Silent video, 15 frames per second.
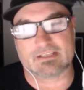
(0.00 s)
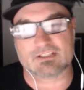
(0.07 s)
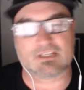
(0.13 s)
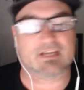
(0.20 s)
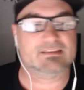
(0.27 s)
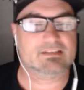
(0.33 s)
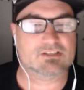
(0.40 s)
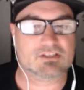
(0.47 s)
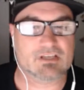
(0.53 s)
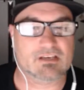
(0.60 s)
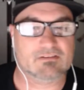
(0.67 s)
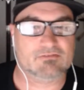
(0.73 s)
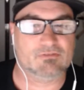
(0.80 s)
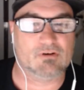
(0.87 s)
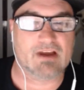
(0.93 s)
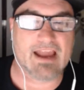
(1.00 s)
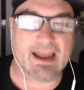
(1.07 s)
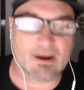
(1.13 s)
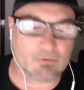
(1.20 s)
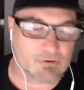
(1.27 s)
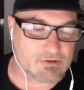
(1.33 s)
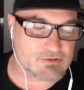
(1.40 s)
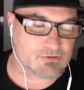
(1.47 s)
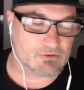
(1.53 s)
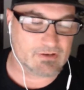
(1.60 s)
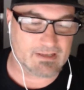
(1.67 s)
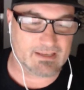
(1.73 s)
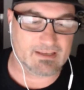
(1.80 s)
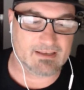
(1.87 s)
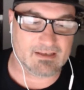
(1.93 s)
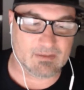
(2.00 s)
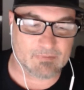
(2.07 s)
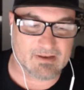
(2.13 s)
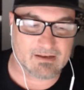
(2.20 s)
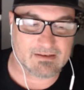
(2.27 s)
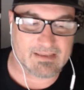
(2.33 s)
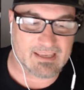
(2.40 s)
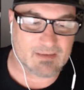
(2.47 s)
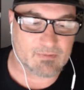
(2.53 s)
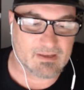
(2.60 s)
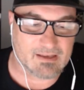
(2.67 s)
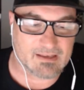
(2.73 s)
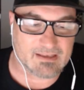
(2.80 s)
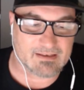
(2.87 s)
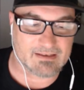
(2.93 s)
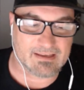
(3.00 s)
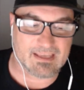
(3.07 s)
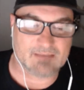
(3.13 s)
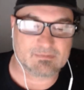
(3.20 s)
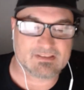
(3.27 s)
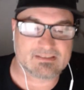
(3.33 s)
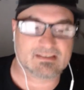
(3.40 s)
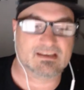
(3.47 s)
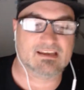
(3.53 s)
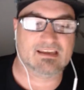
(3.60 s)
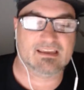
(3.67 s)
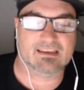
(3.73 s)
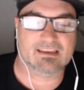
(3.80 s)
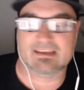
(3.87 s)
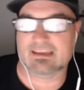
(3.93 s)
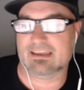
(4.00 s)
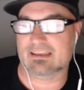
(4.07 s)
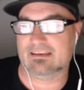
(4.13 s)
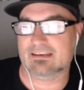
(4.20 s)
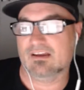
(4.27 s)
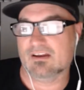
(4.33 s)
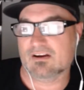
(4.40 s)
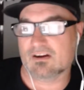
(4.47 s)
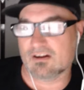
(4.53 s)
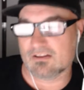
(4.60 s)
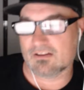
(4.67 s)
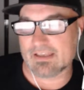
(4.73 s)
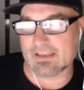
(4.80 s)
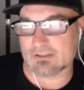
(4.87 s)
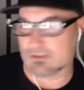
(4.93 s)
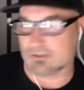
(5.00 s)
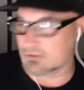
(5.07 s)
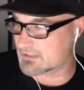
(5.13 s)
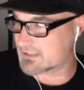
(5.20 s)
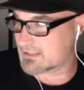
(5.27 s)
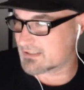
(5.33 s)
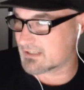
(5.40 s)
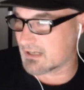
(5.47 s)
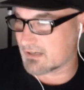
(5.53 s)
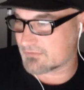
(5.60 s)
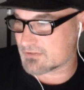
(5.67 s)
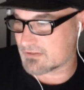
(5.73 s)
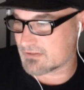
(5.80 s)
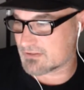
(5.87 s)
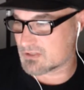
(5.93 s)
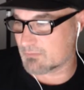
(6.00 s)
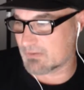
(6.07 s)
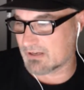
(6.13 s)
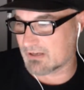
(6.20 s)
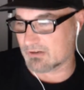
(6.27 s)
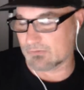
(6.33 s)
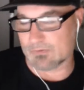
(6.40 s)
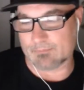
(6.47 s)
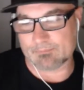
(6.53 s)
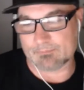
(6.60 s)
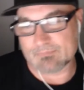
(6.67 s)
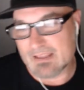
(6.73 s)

and shot the shit for hours on end about gaming and game design and all that good stuff. So this should be a good one.